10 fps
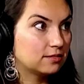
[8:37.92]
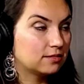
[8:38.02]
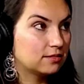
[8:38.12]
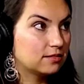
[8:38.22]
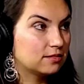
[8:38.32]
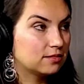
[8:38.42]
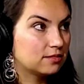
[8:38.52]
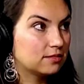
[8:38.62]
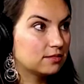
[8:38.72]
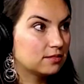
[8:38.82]

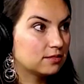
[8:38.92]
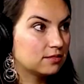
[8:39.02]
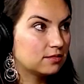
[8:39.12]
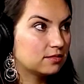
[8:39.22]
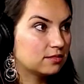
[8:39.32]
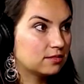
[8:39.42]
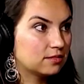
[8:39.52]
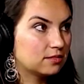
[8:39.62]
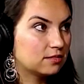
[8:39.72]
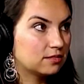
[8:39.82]

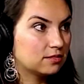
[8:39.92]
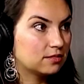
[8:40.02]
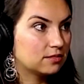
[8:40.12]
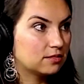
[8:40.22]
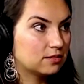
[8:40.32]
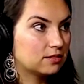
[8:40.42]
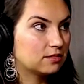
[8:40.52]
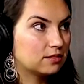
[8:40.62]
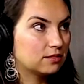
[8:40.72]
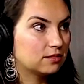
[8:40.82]
This person isn't speaking.